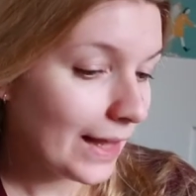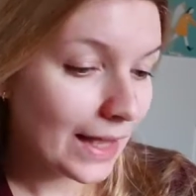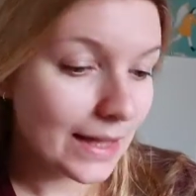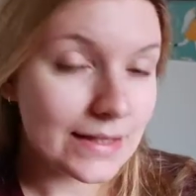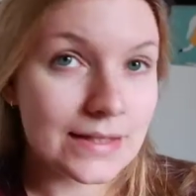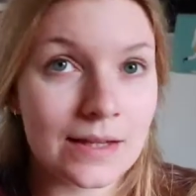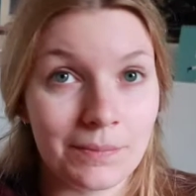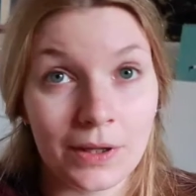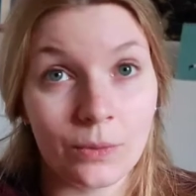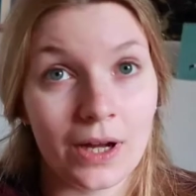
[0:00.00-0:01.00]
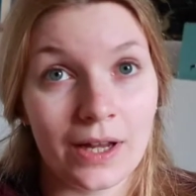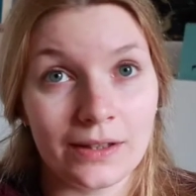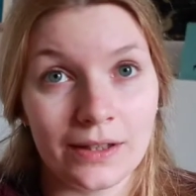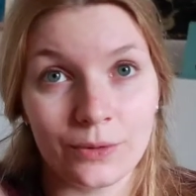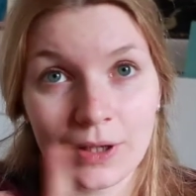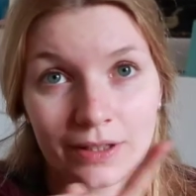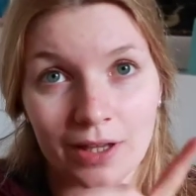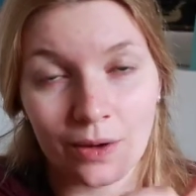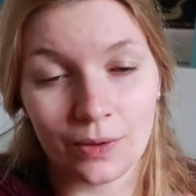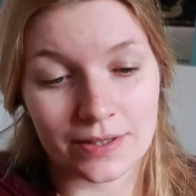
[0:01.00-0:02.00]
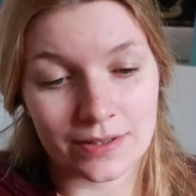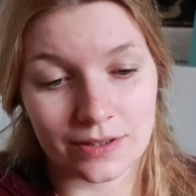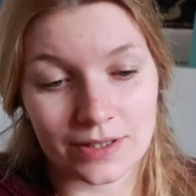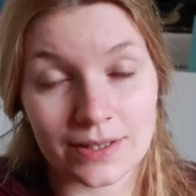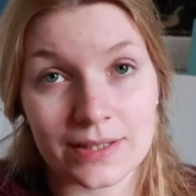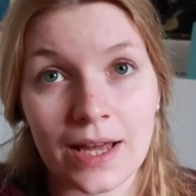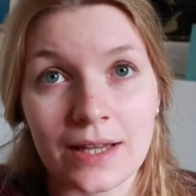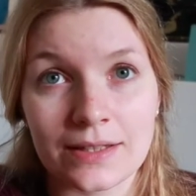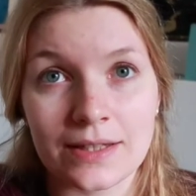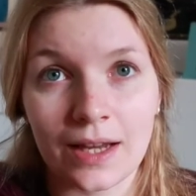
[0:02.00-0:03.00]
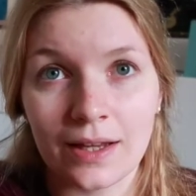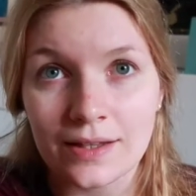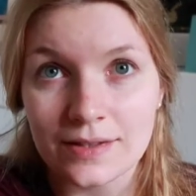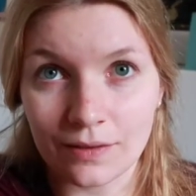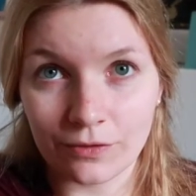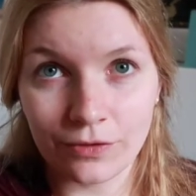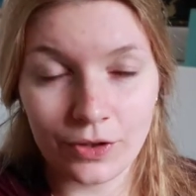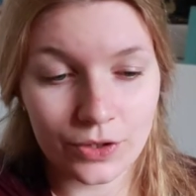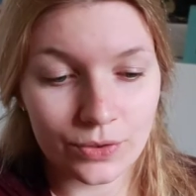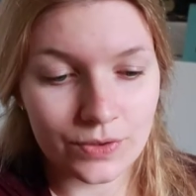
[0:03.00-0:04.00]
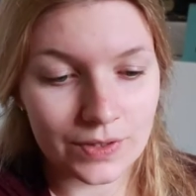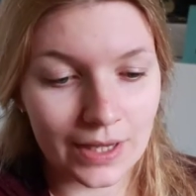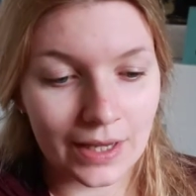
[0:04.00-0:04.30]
And meanwhile, right now I started editing some photos.